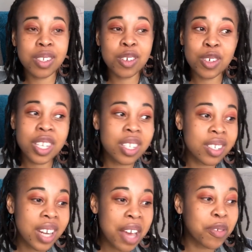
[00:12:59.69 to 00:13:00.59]
You
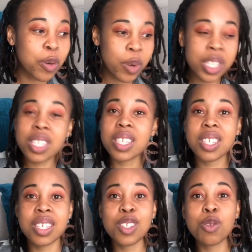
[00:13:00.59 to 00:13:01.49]
can have
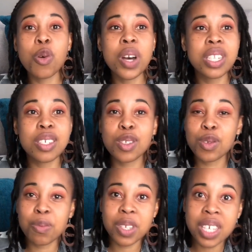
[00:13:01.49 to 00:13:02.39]
acquaintances. No one needs
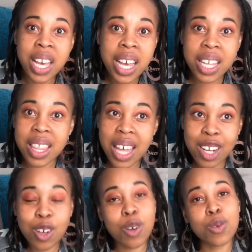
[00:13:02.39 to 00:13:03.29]
to be
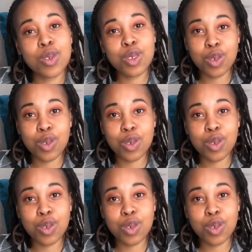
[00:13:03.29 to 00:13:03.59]
that close to